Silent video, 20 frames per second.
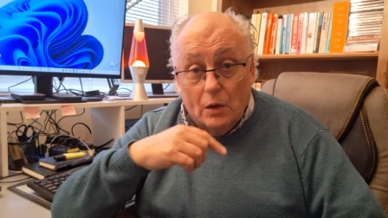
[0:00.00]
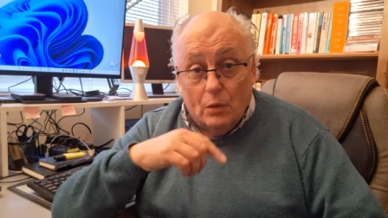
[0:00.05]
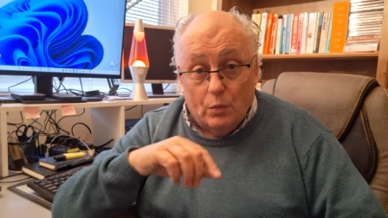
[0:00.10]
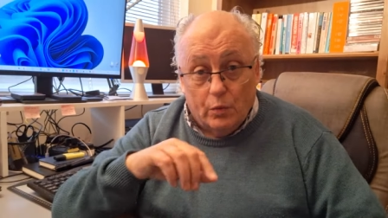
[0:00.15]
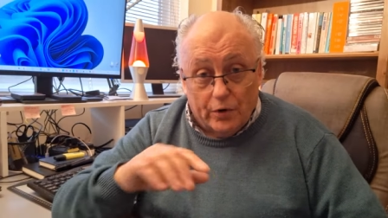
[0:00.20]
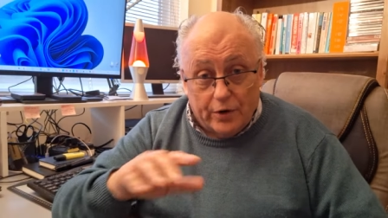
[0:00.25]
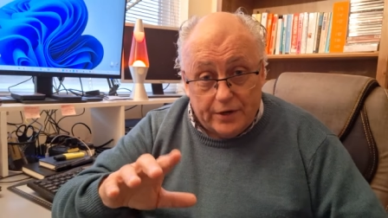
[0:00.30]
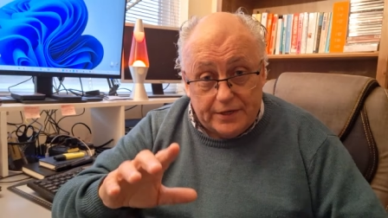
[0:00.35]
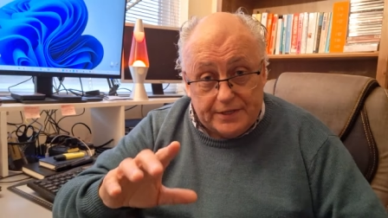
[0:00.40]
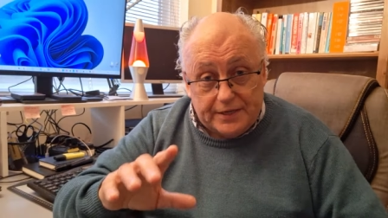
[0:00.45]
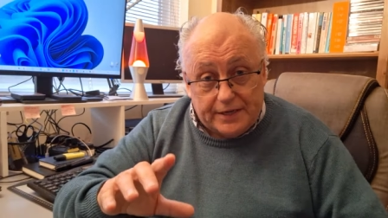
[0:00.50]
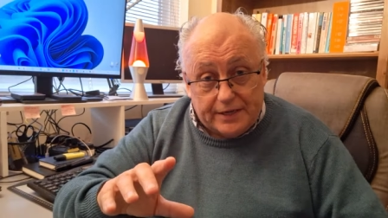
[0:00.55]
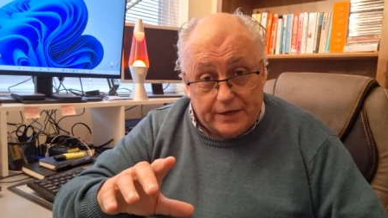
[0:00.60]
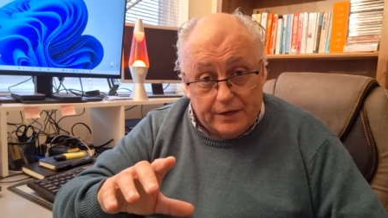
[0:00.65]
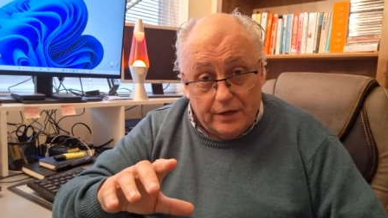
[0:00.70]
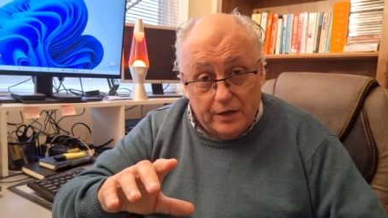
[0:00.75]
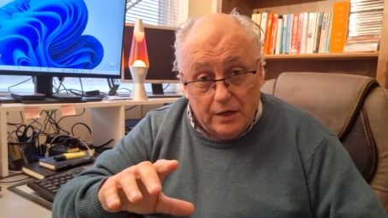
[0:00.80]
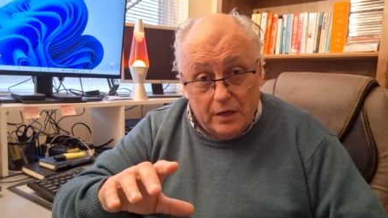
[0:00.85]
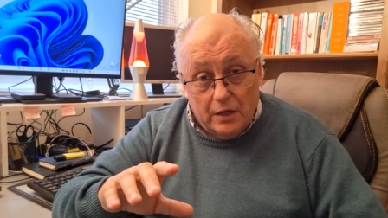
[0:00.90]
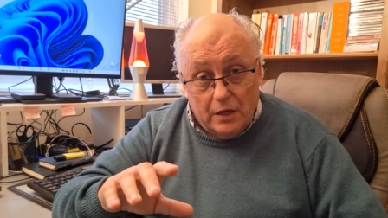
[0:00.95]
What I
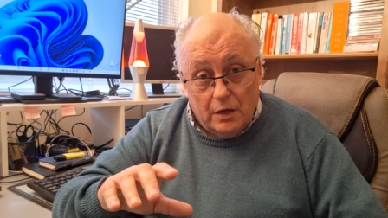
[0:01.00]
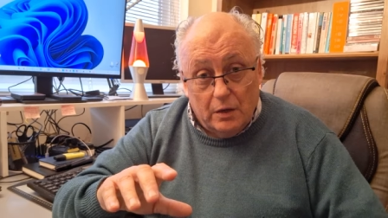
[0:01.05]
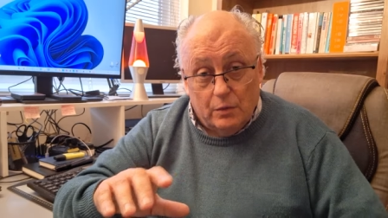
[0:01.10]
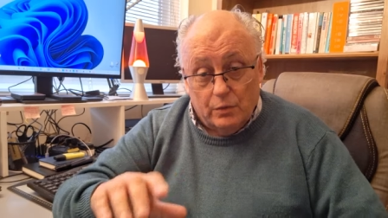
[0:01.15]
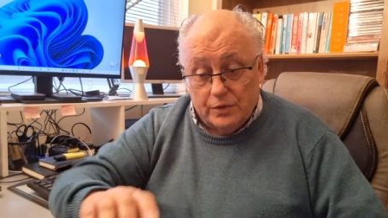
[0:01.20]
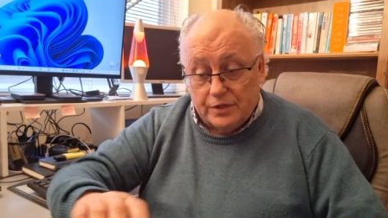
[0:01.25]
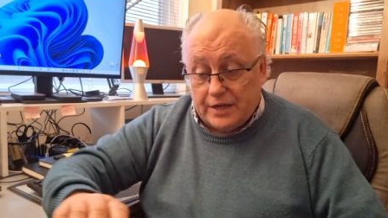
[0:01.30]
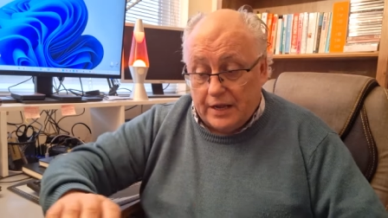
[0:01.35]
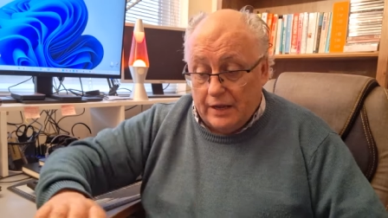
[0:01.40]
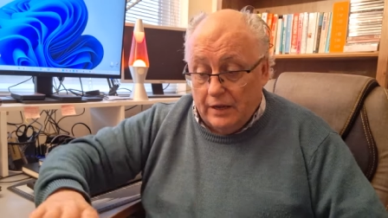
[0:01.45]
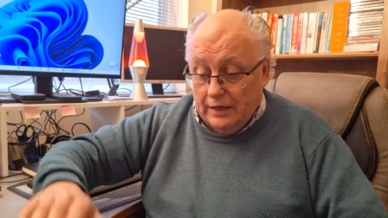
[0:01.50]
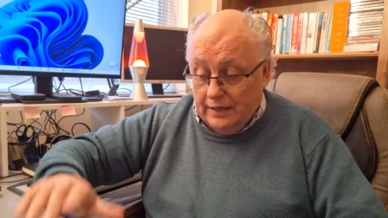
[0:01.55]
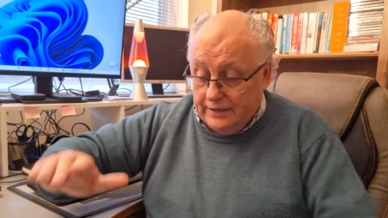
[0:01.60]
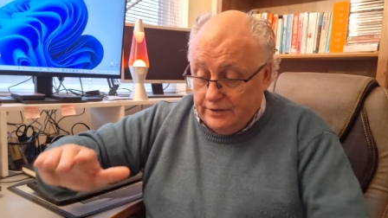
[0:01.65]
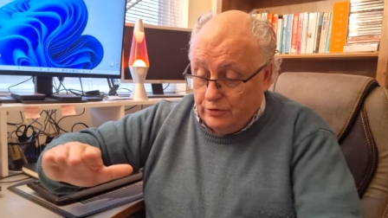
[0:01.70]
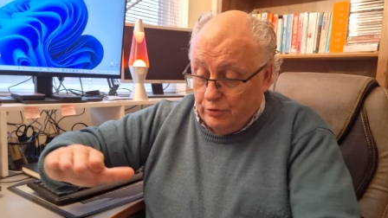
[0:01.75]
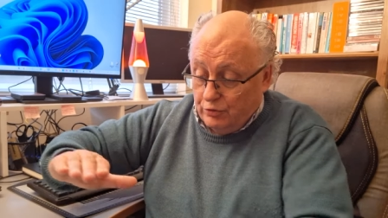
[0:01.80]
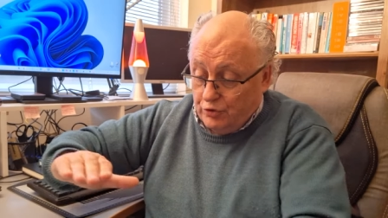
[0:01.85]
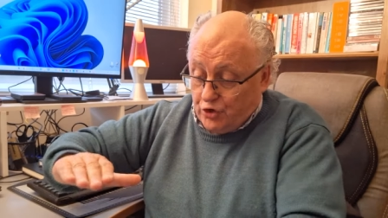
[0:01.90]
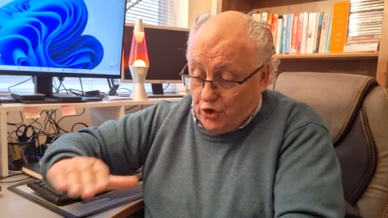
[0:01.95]
did was get a
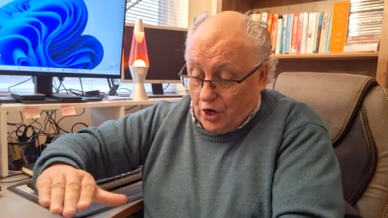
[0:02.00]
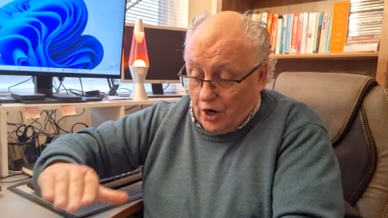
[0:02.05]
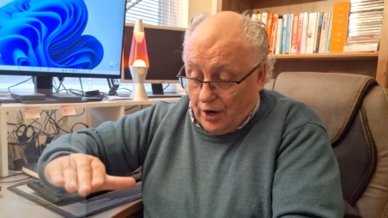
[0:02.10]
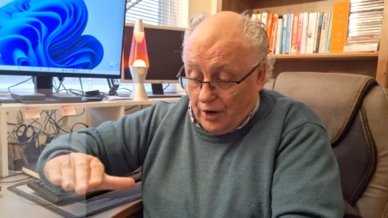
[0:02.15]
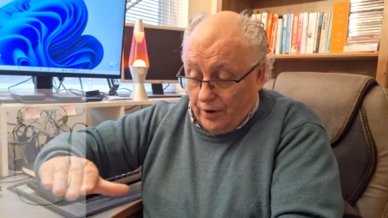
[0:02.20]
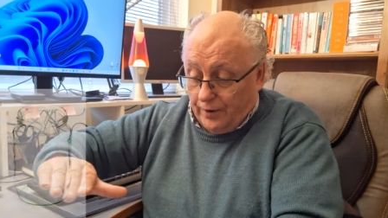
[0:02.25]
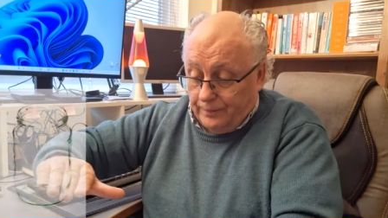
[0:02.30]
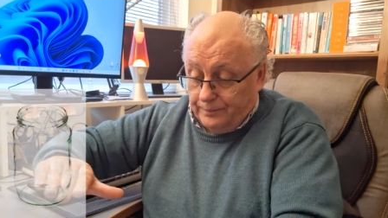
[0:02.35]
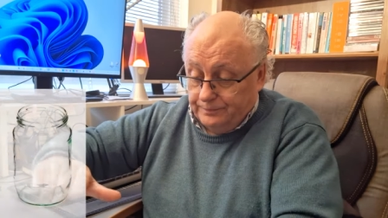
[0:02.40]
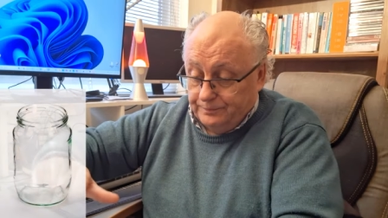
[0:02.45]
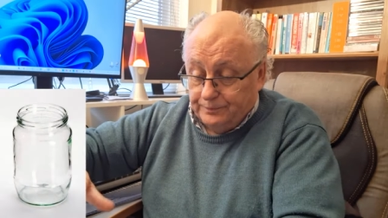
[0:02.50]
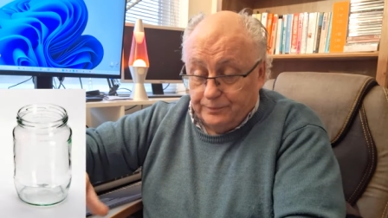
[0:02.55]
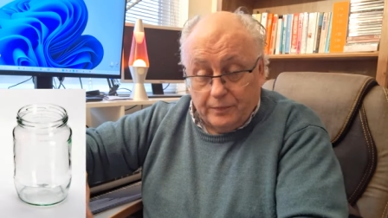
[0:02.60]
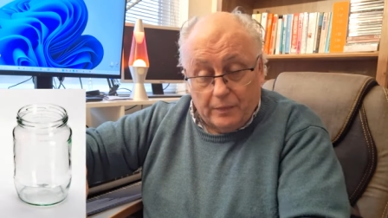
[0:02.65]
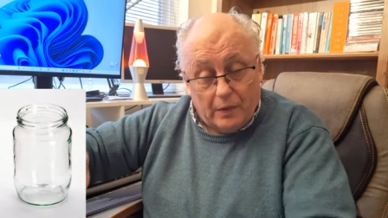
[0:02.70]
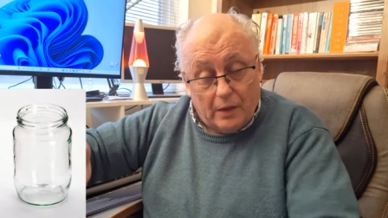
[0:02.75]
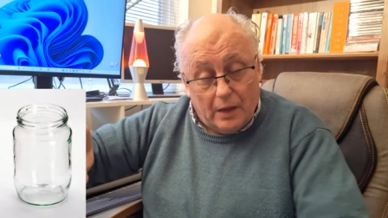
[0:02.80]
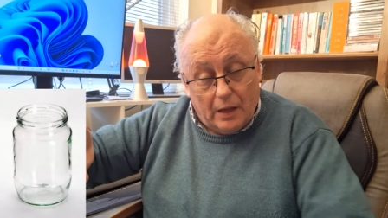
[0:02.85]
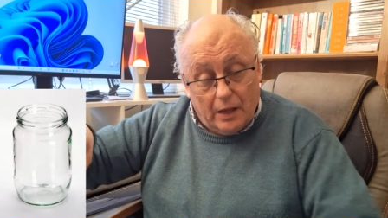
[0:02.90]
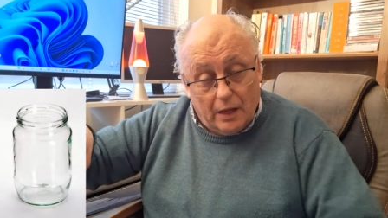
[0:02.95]
little jar
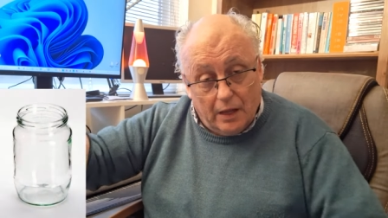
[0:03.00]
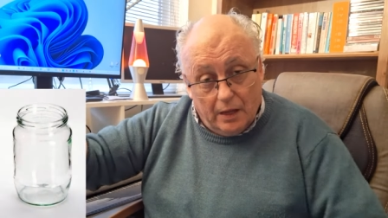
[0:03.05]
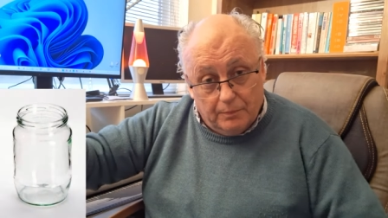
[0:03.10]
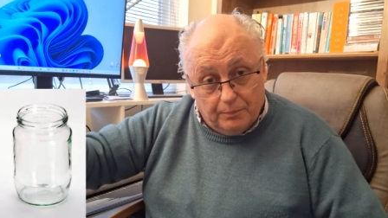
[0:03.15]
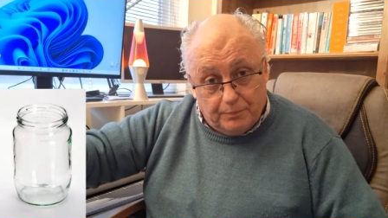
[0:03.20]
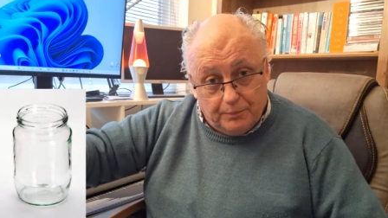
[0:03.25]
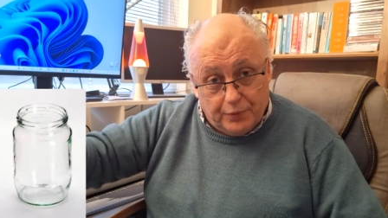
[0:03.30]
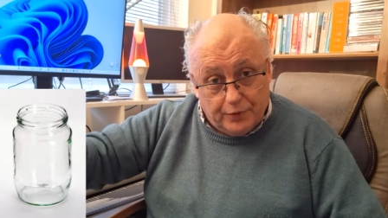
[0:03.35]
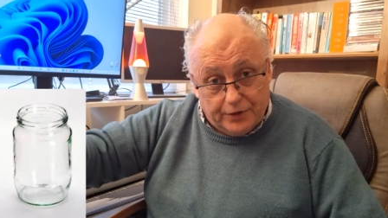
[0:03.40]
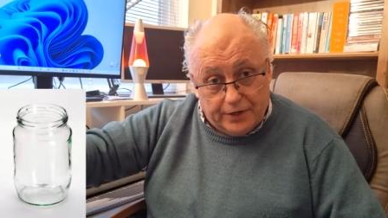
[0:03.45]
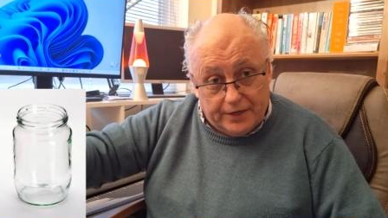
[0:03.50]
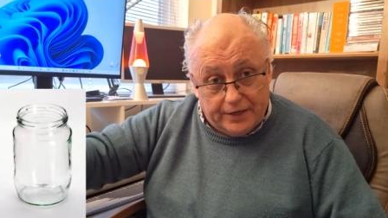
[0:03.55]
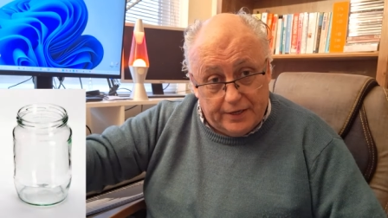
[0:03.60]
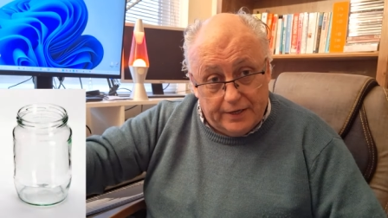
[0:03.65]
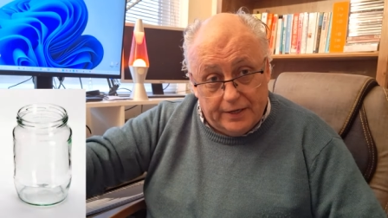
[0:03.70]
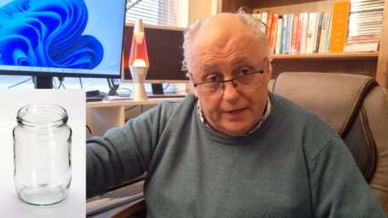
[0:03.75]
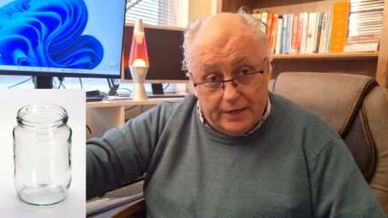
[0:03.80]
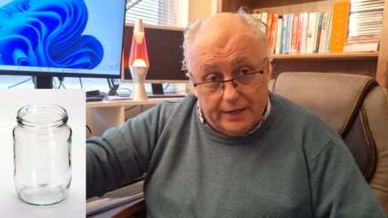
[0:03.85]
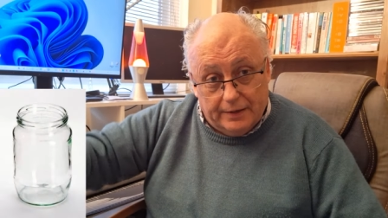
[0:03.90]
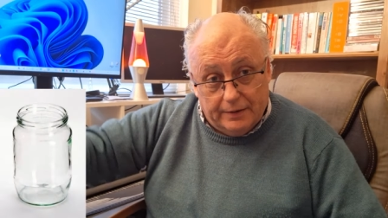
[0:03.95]
and put
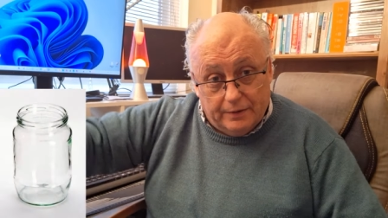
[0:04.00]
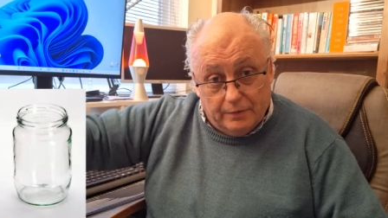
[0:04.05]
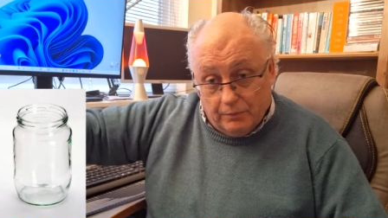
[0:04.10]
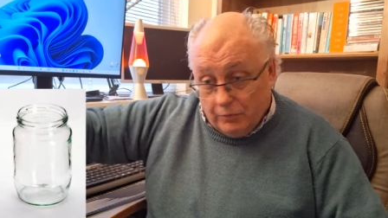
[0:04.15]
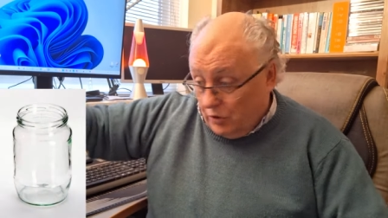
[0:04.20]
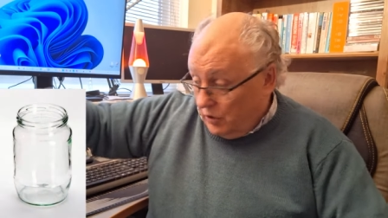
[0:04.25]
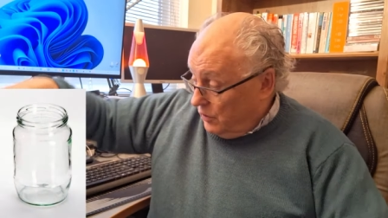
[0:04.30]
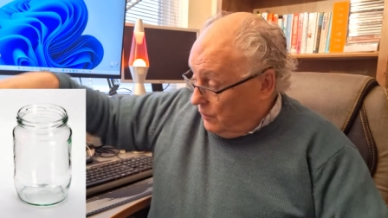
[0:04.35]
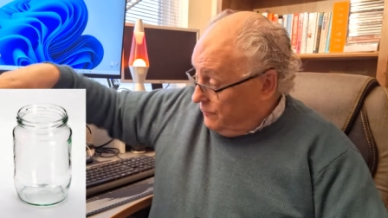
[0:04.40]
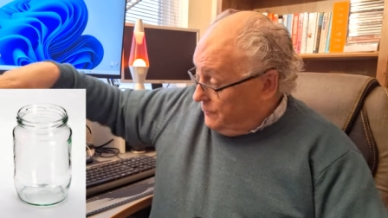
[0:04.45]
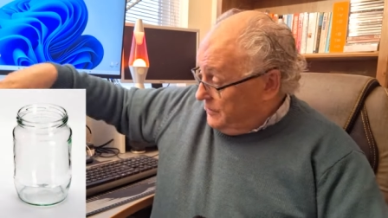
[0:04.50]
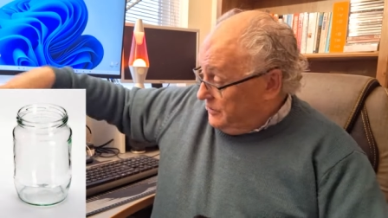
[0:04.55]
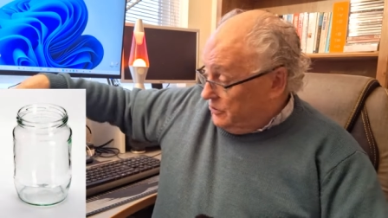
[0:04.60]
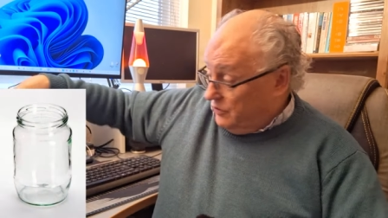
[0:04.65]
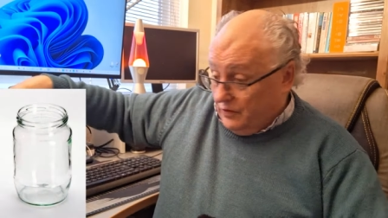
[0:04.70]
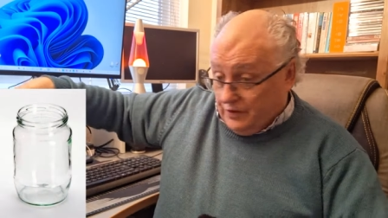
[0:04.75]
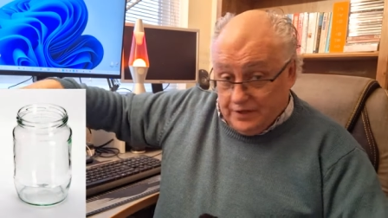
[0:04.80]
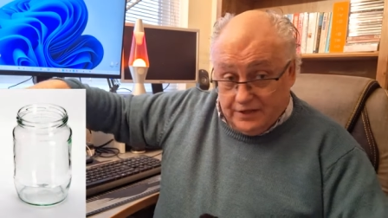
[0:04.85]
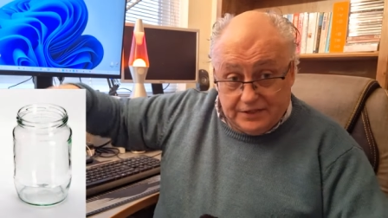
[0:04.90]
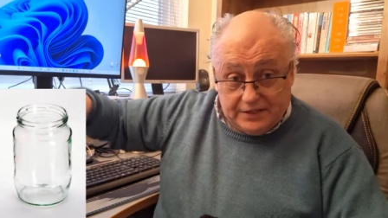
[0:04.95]
it in my office
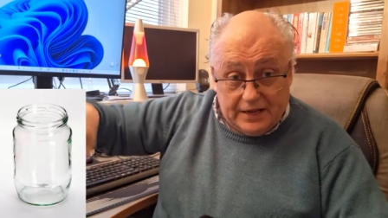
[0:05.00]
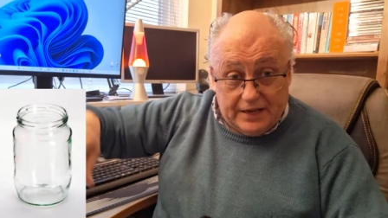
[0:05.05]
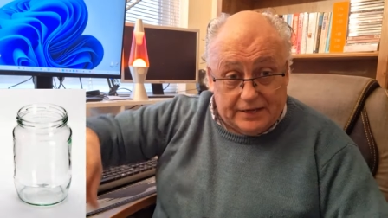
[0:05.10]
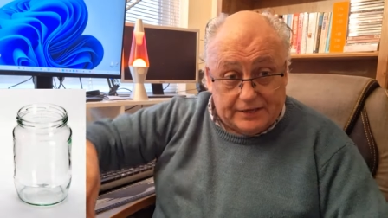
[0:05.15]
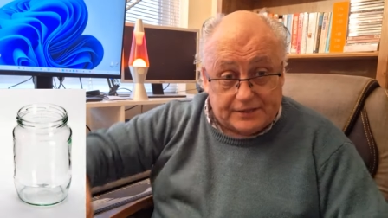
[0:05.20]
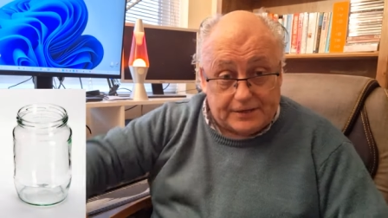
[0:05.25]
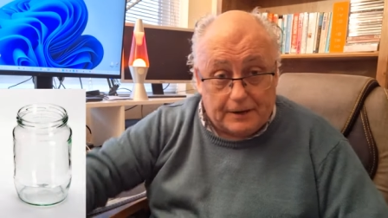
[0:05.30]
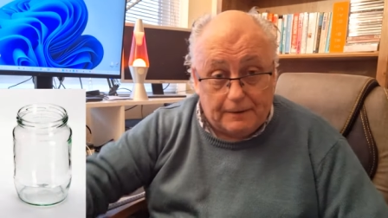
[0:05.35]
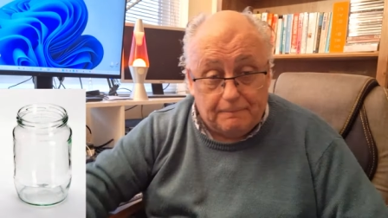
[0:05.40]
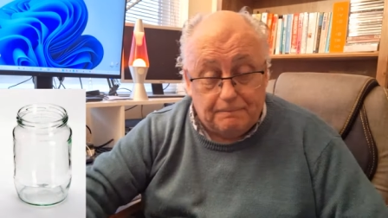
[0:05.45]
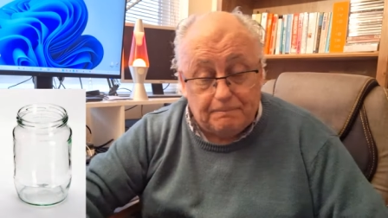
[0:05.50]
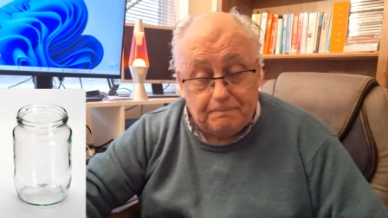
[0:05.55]
on this desk.